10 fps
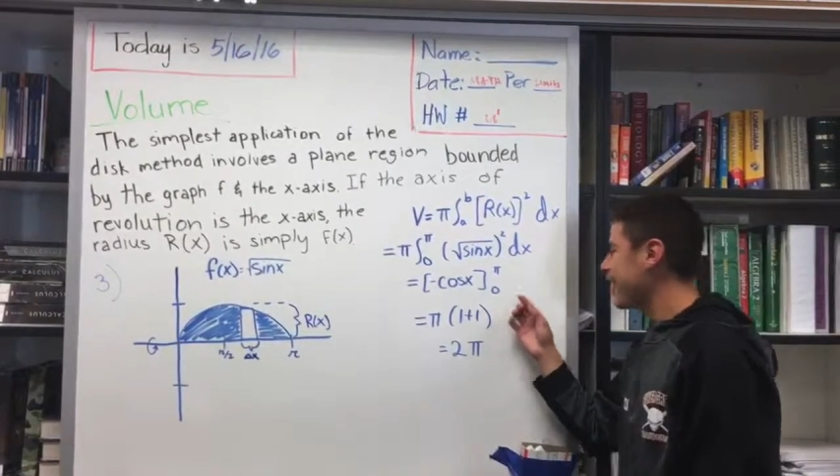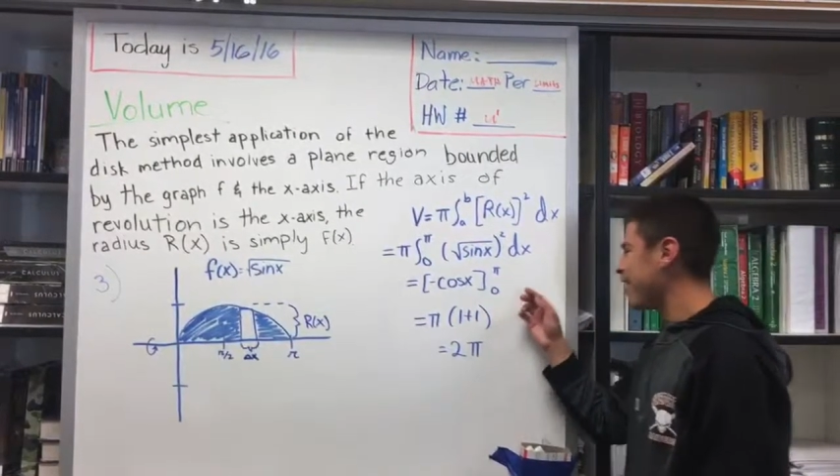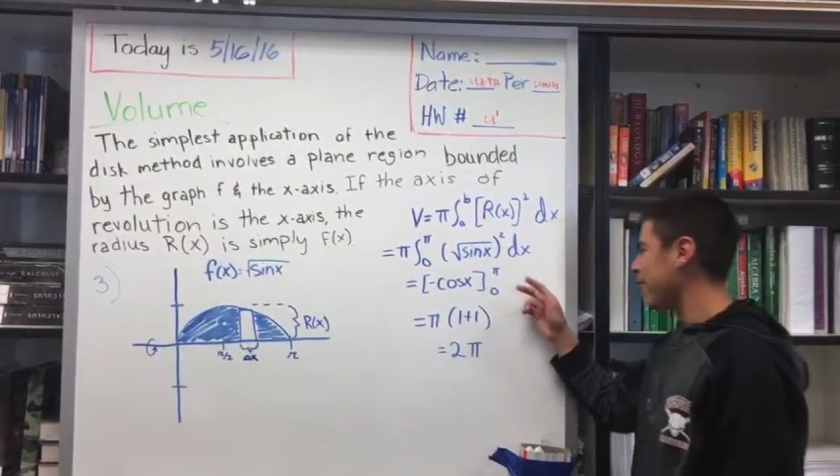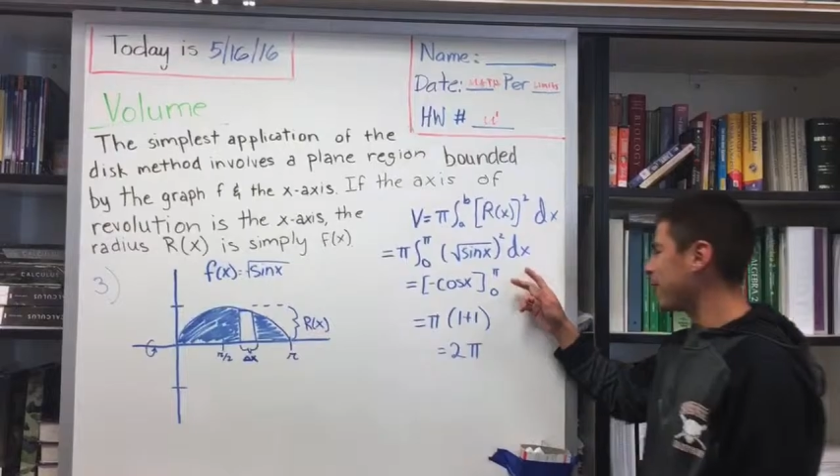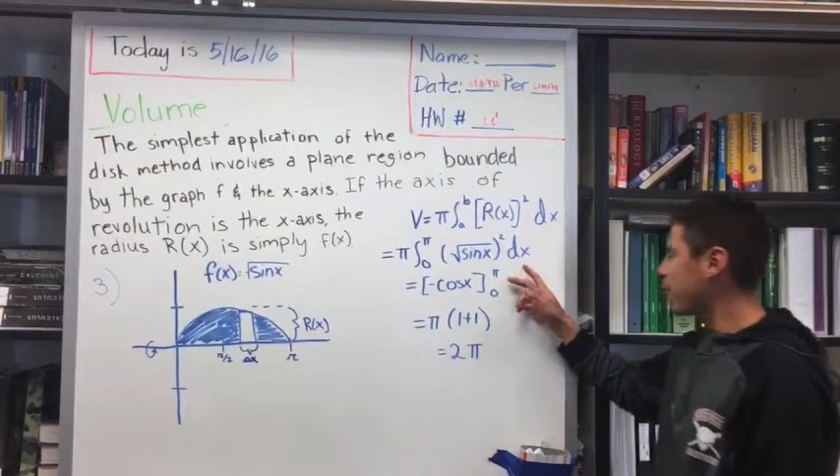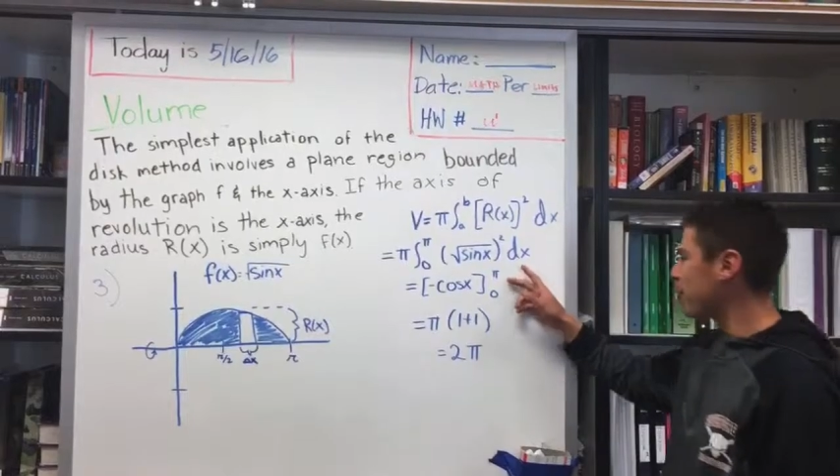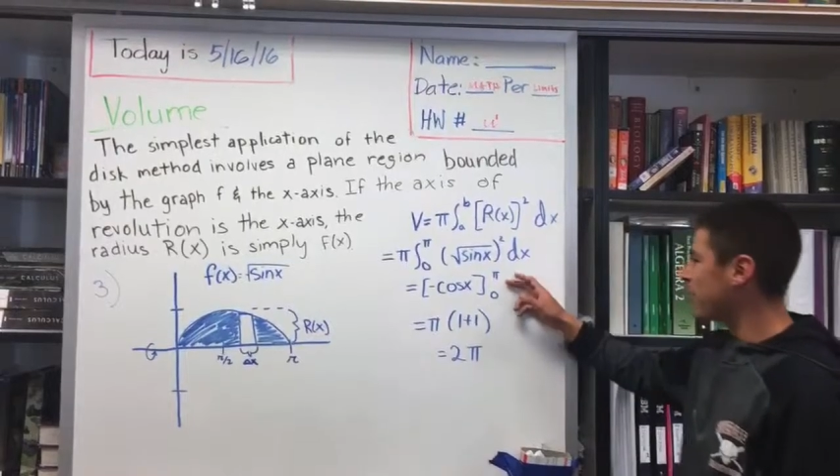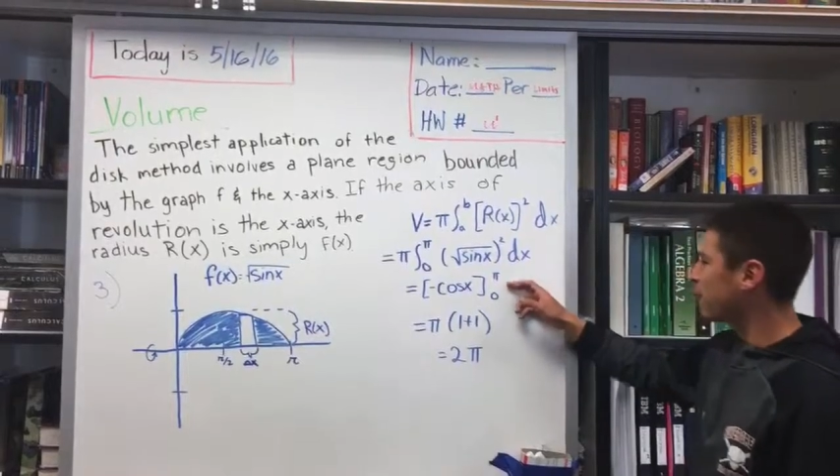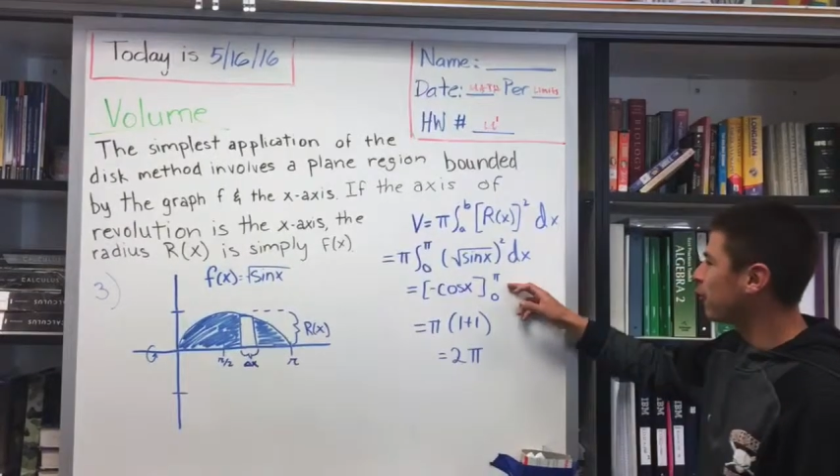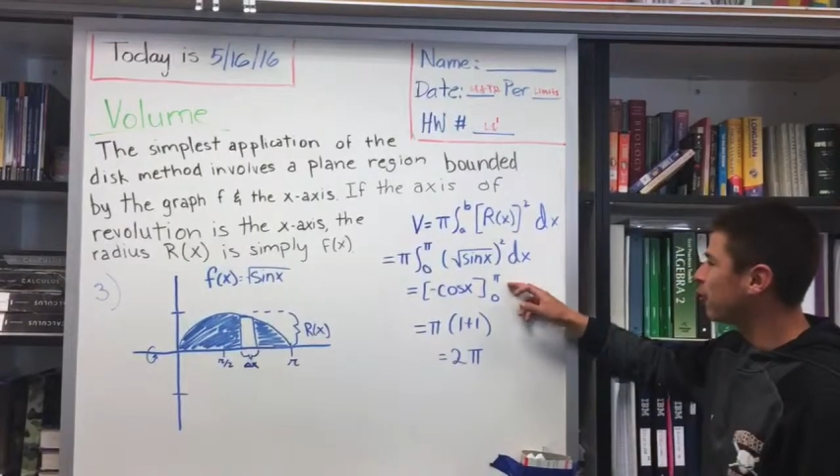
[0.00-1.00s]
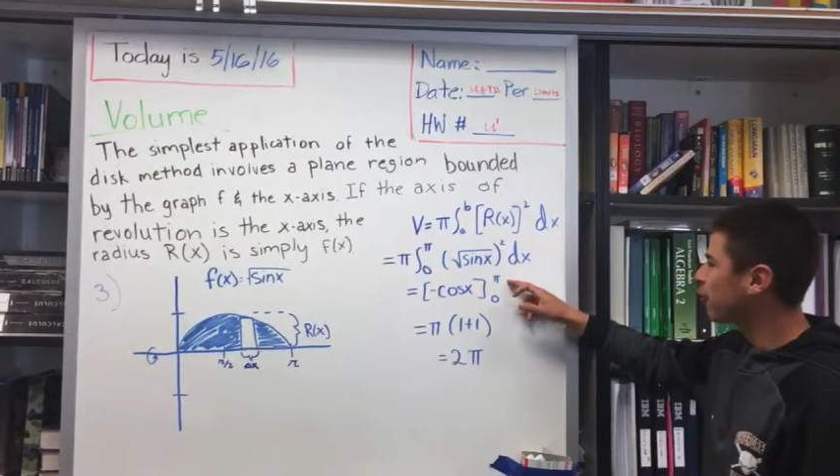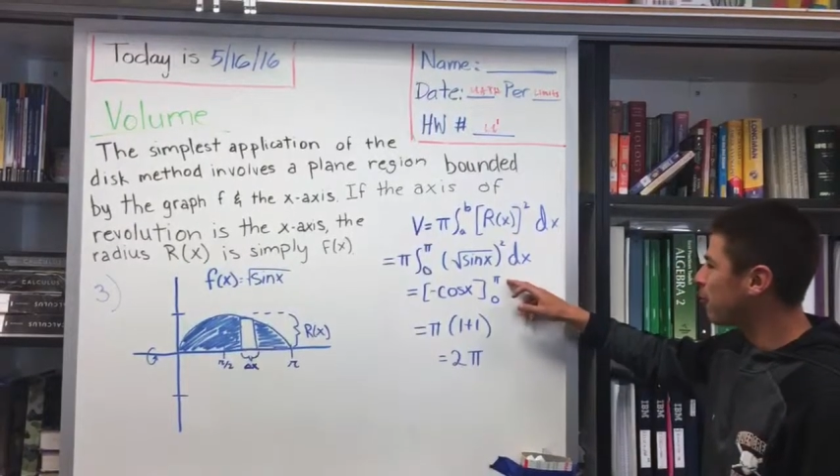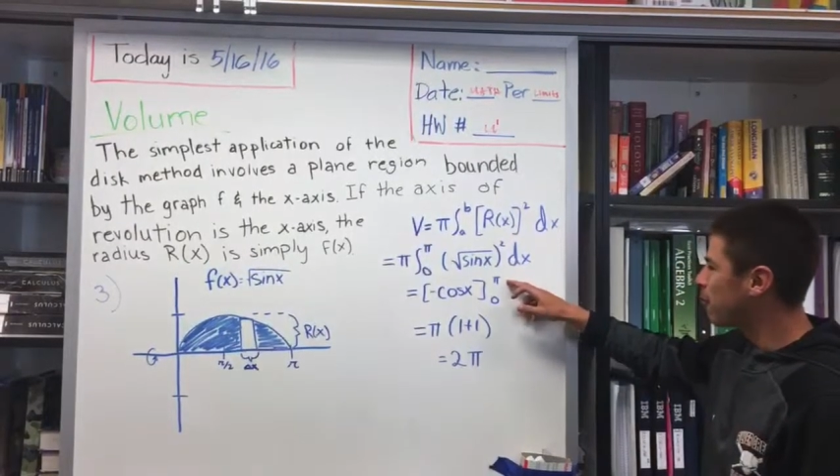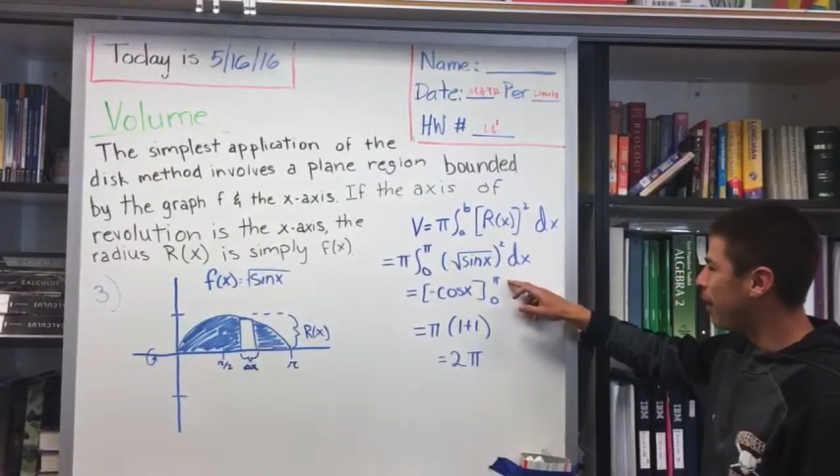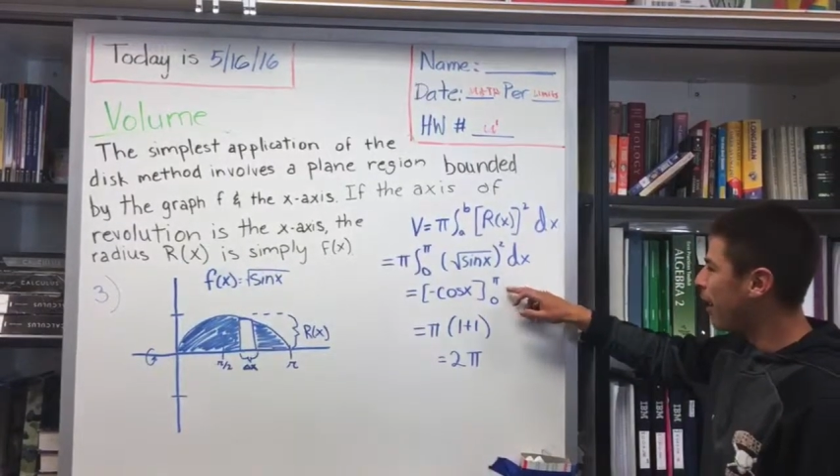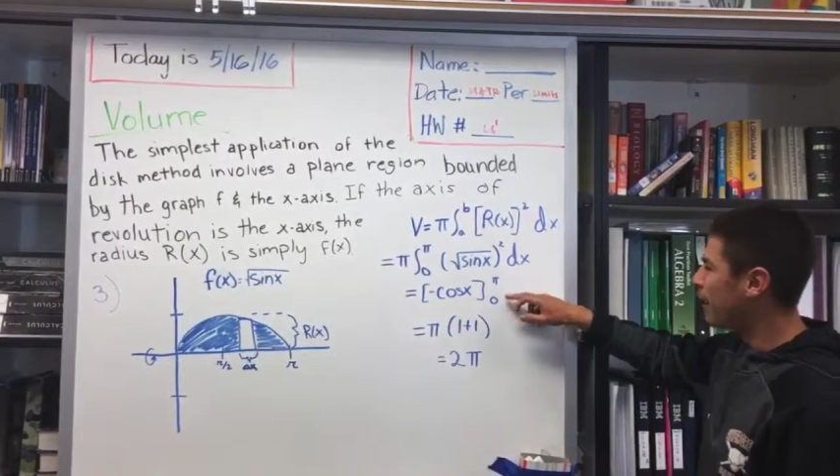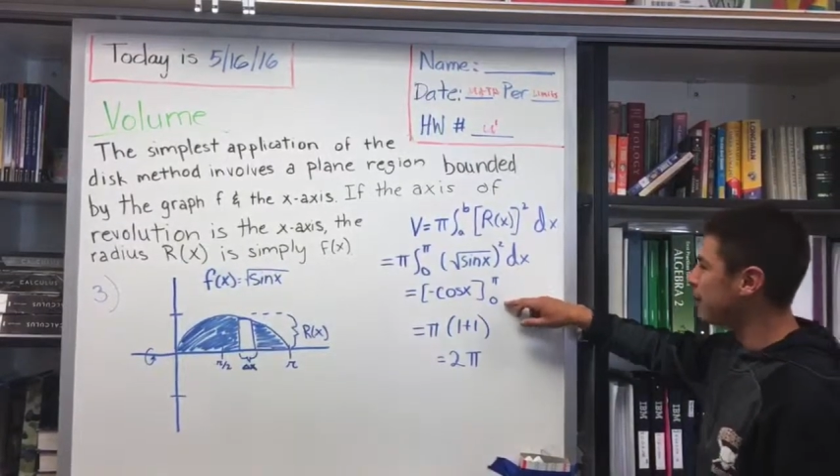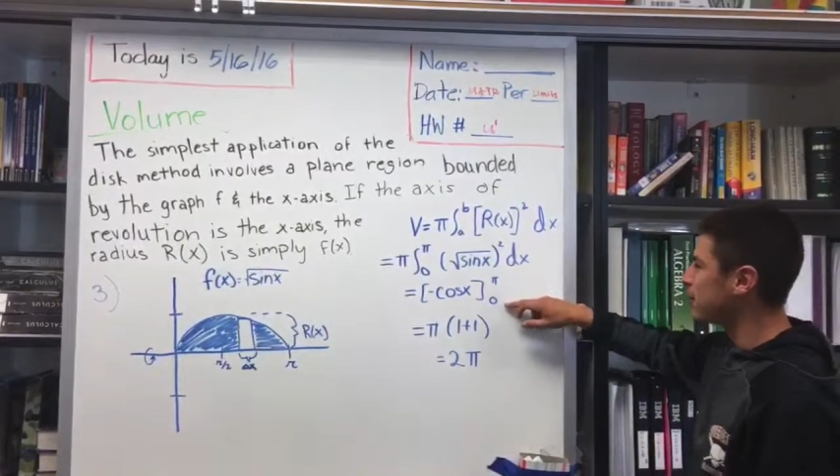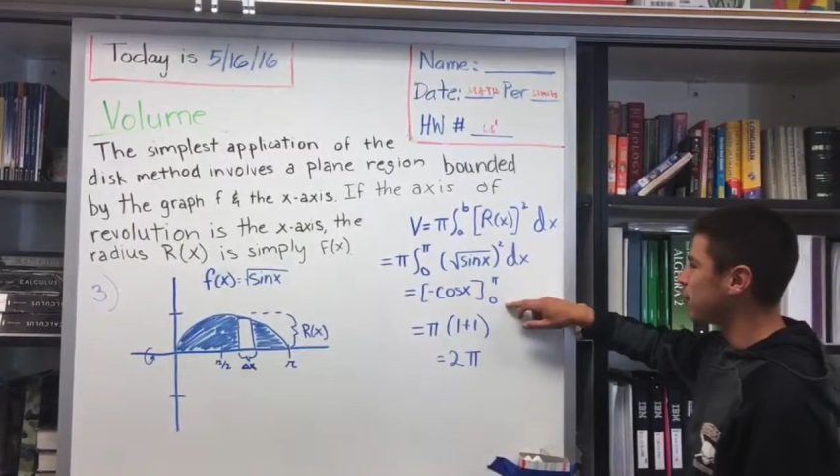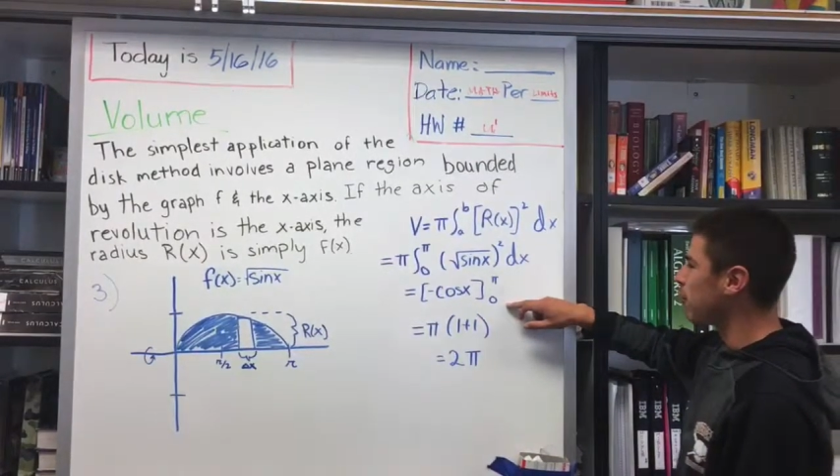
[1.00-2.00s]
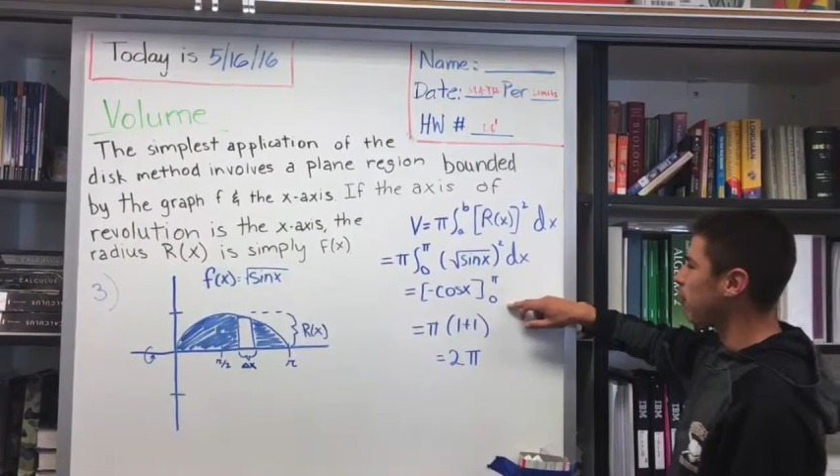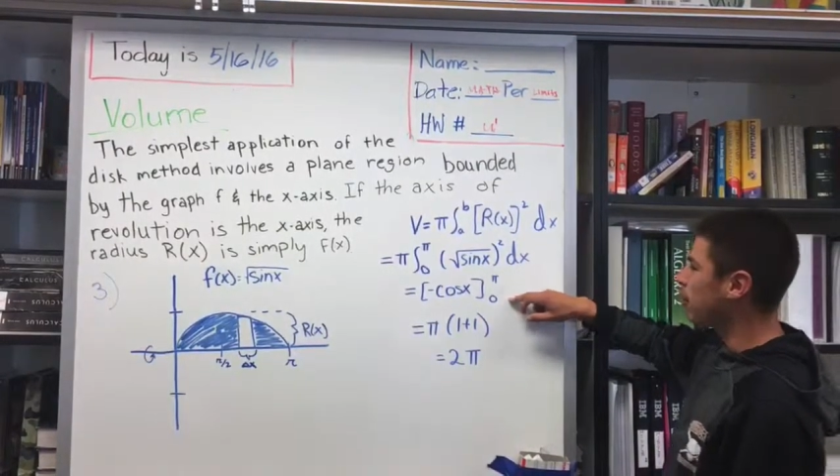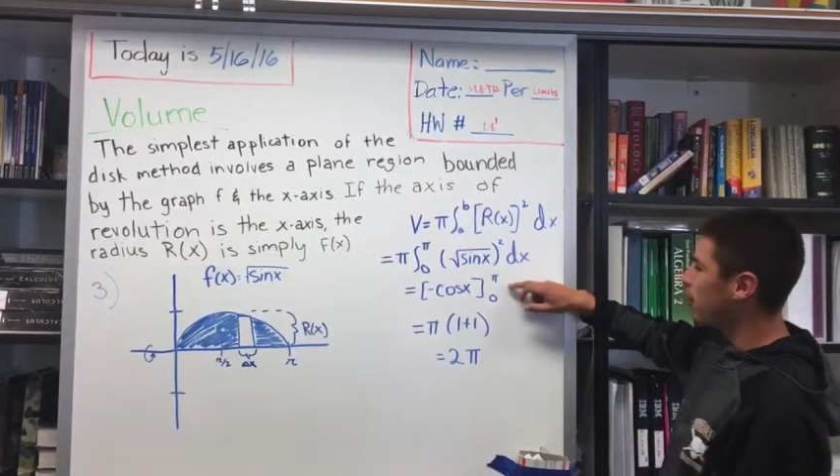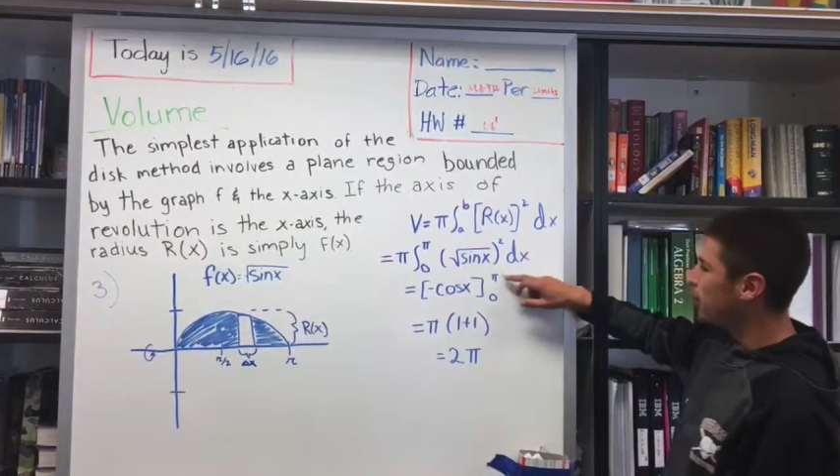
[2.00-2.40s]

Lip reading: And then from your intervals from pi to 0,